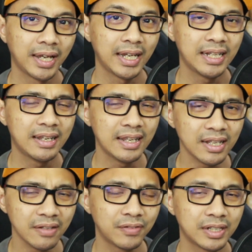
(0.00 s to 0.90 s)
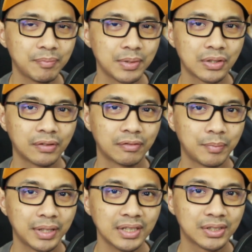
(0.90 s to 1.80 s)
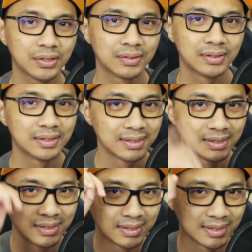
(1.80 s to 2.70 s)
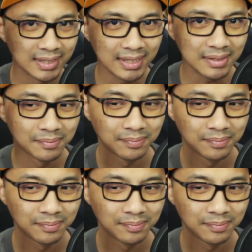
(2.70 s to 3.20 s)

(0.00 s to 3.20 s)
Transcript: another fun episode of the MBS Show. See ya.